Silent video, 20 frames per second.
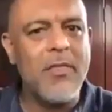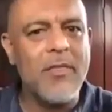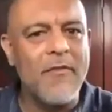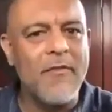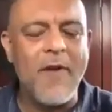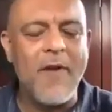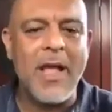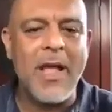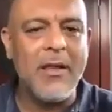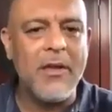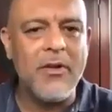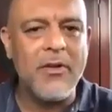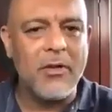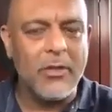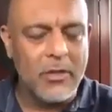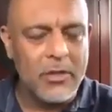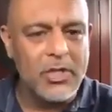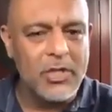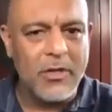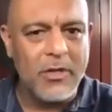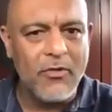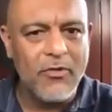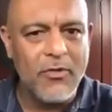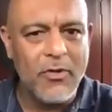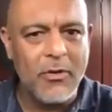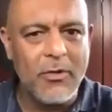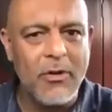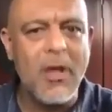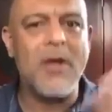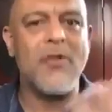the violent urges.
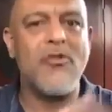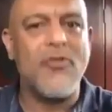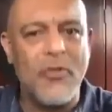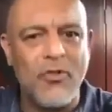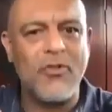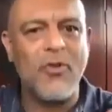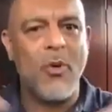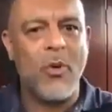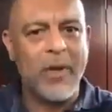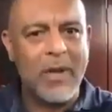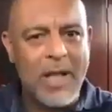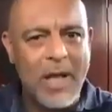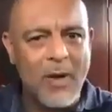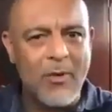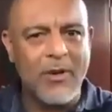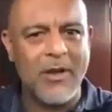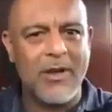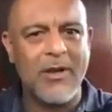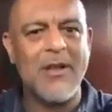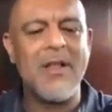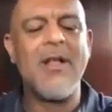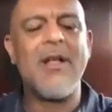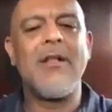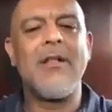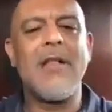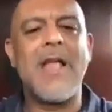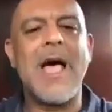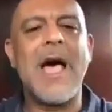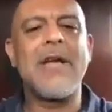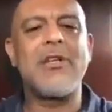You're not just going out and
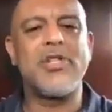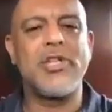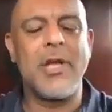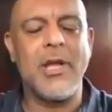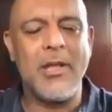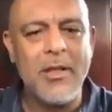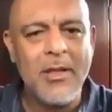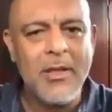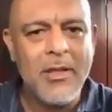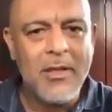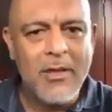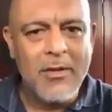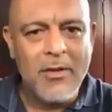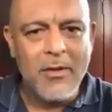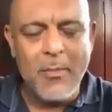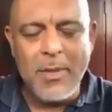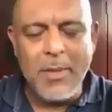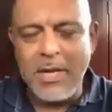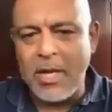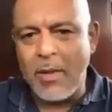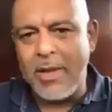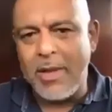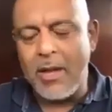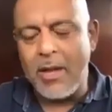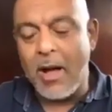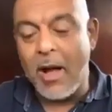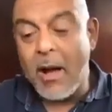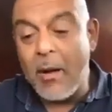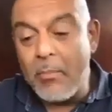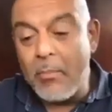lashing. You're becoming
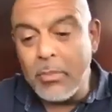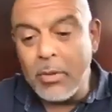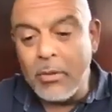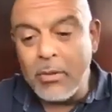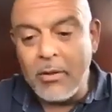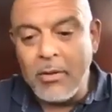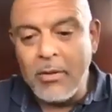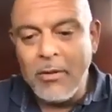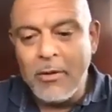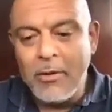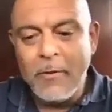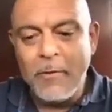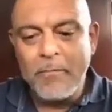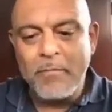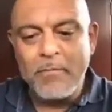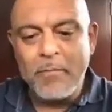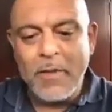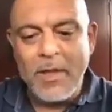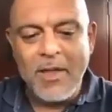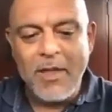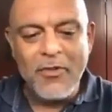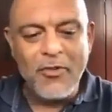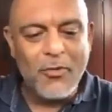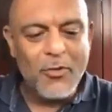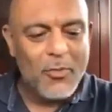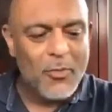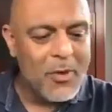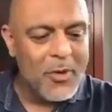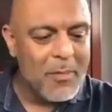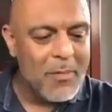humble, as
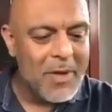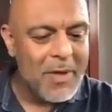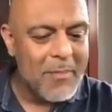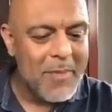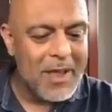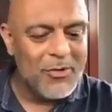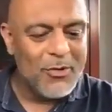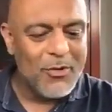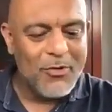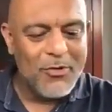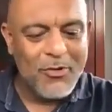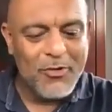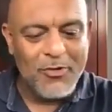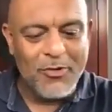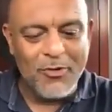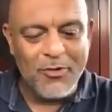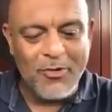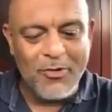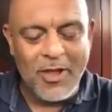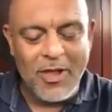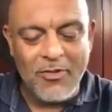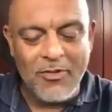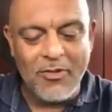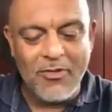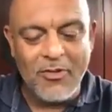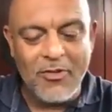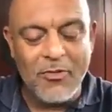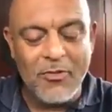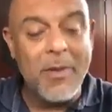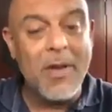one of my mentors used to say. He
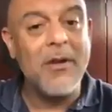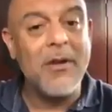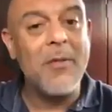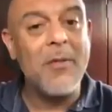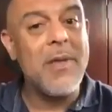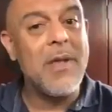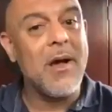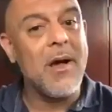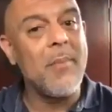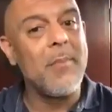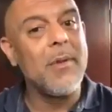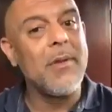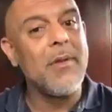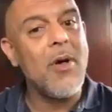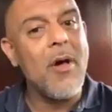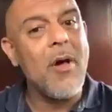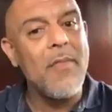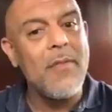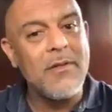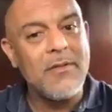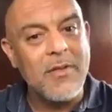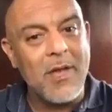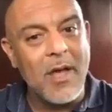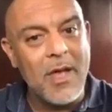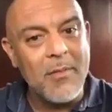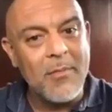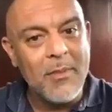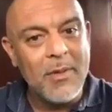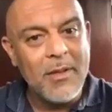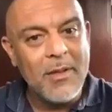says, it's better to be humble all the
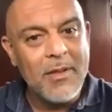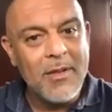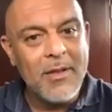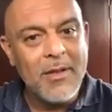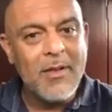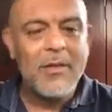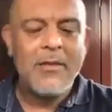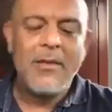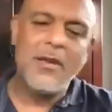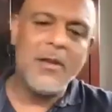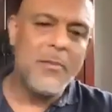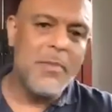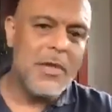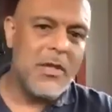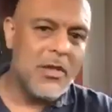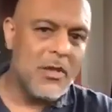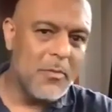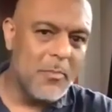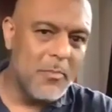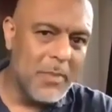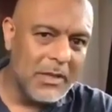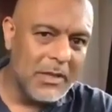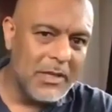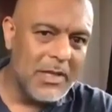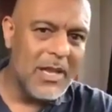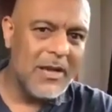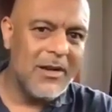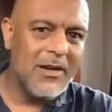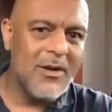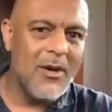time than to be
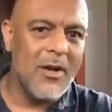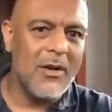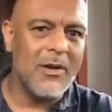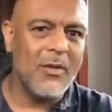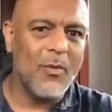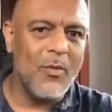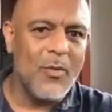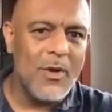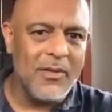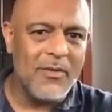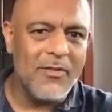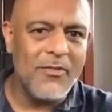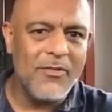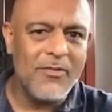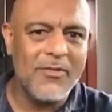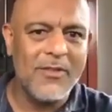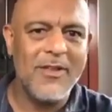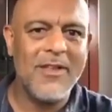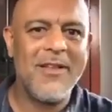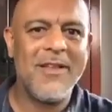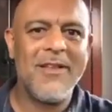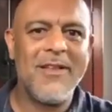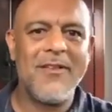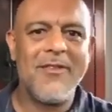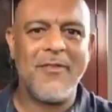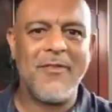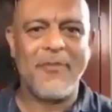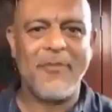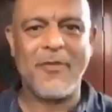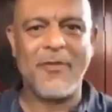humiliated all at once
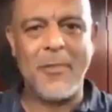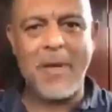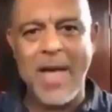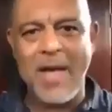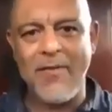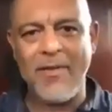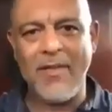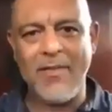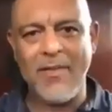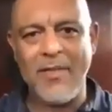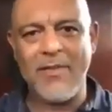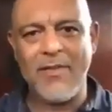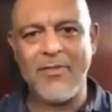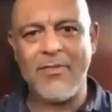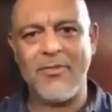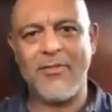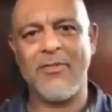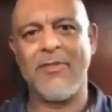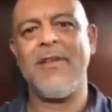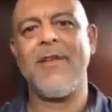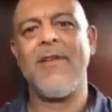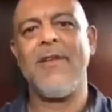from having this,